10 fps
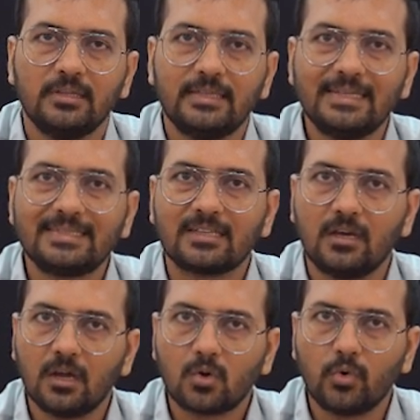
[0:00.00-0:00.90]
There is
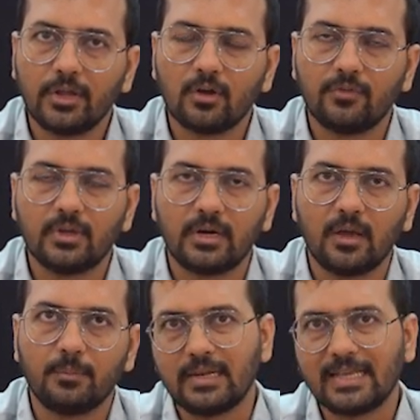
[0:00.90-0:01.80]
color coding of the
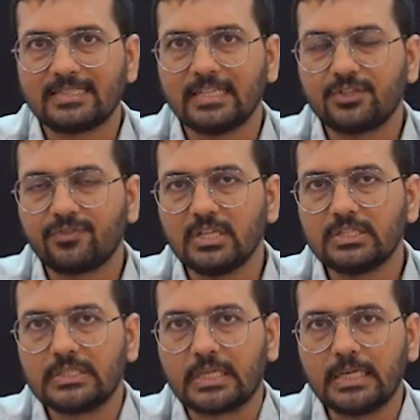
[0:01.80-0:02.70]
diameter, like 6 French
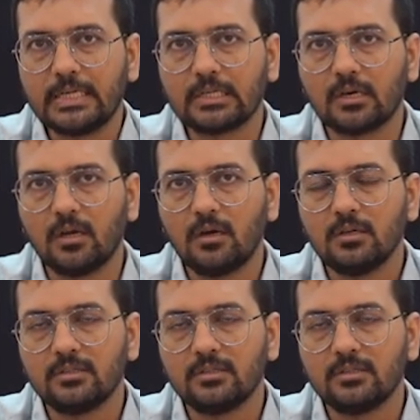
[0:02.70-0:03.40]
is green in color,